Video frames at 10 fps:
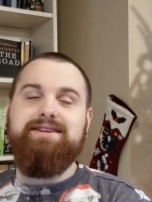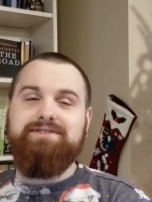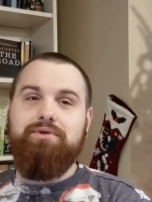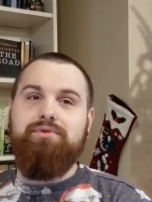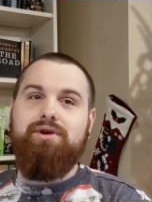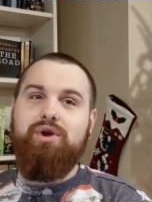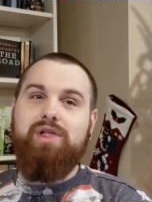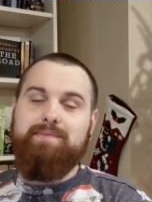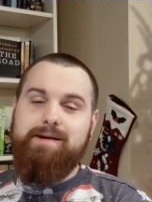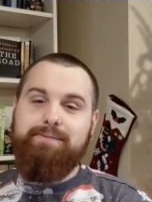I just don't
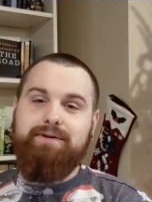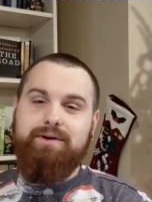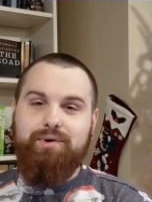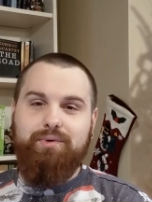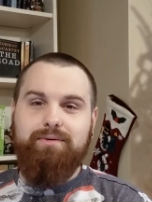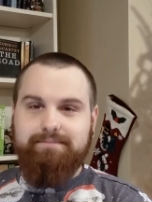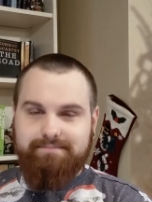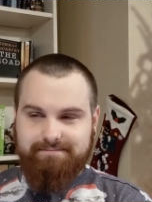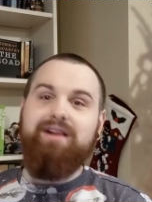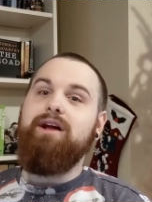know a lot of people who
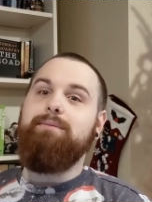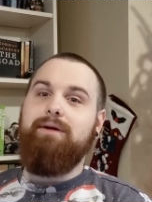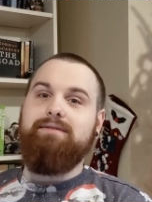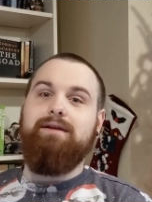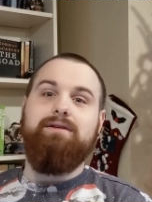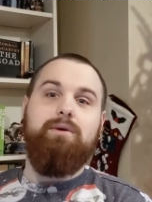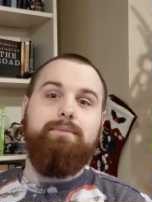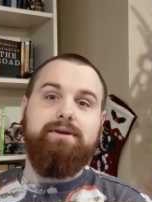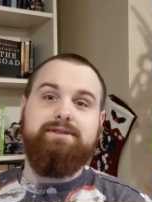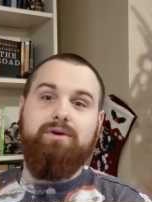read a lot of books, let
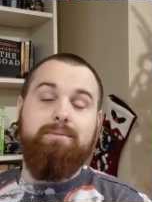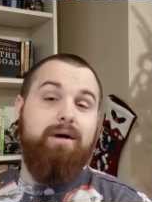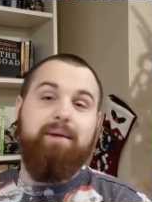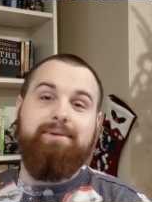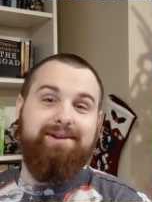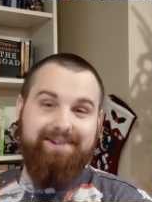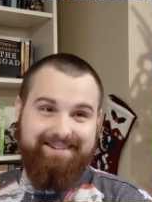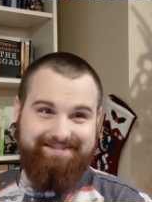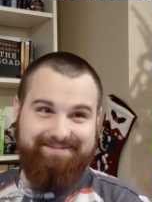alone books that aren't popular.